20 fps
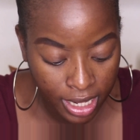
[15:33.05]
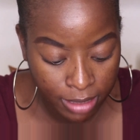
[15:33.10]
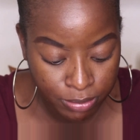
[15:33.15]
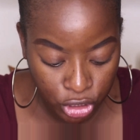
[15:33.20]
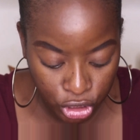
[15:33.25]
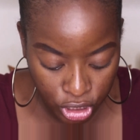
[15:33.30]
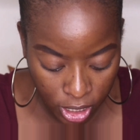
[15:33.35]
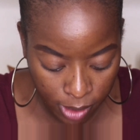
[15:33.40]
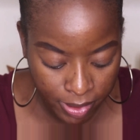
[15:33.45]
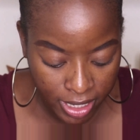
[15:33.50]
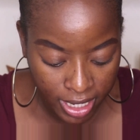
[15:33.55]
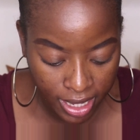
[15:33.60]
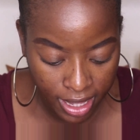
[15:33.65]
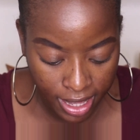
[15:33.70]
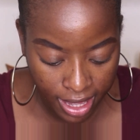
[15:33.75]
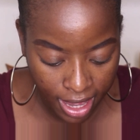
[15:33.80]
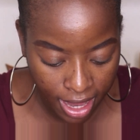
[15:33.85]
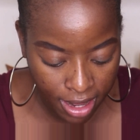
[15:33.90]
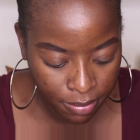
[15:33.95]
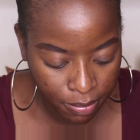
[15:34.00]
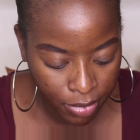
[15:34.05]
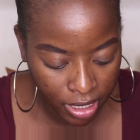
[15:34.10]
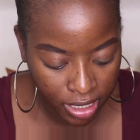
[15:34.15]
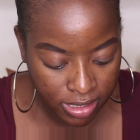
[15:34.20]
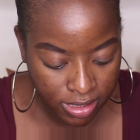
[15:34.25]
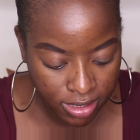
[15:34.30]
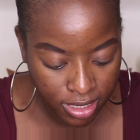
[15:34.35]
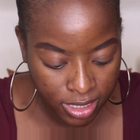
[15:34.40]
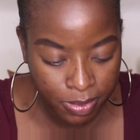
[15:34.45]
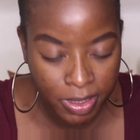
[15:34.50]
I'm sharpening again
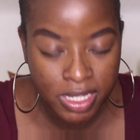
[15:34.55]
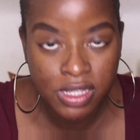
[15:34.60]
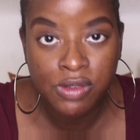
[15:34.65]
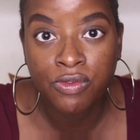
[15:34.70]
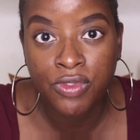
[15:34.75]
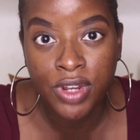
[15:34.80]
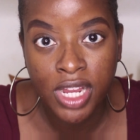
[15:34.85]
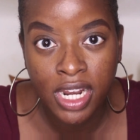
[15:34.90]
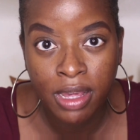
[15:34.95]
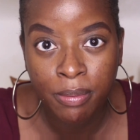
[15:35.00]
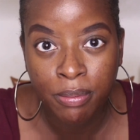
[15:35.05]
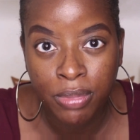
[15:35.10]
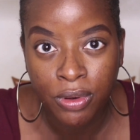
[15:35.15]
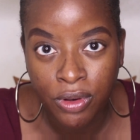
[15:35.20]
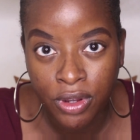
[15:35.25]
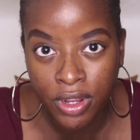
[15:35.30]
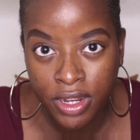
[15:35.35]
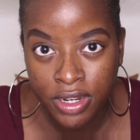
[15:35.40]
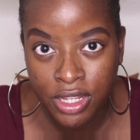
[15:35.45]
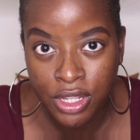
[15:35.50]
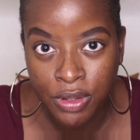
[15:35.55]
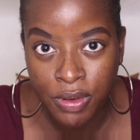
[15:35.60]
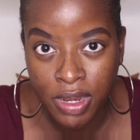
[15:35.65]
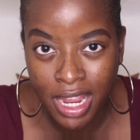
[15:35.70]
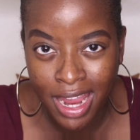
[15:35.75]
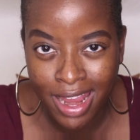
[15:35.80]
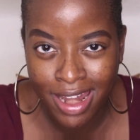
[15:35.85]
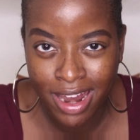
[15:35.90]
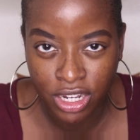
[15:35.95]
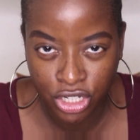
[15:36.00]
because this bit's really important. You
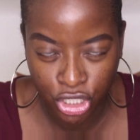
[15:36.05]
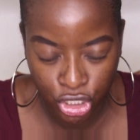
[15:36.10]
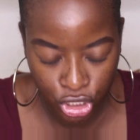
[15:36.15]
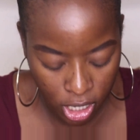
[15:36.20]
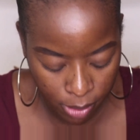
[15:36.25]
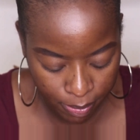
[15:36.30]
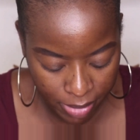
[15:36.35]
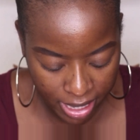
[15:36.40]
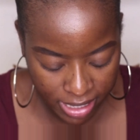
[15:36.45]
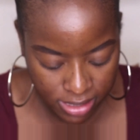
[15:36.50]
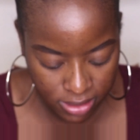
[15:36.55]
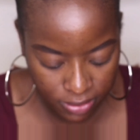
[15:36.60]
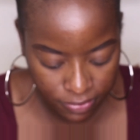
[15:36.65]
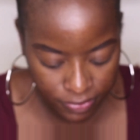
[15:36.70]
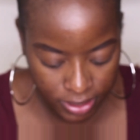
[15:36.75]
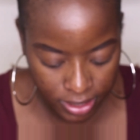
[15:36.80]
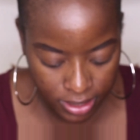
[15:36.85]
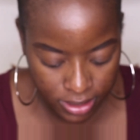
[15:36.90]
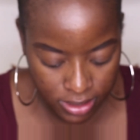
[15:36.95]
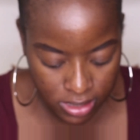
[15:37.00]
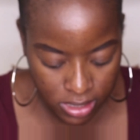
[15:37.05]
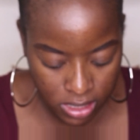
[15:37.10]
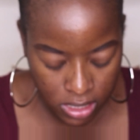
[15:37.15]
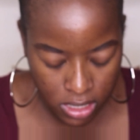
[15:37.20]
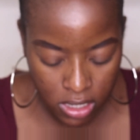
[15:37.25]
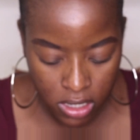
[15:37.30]
need a sharp pencil for this.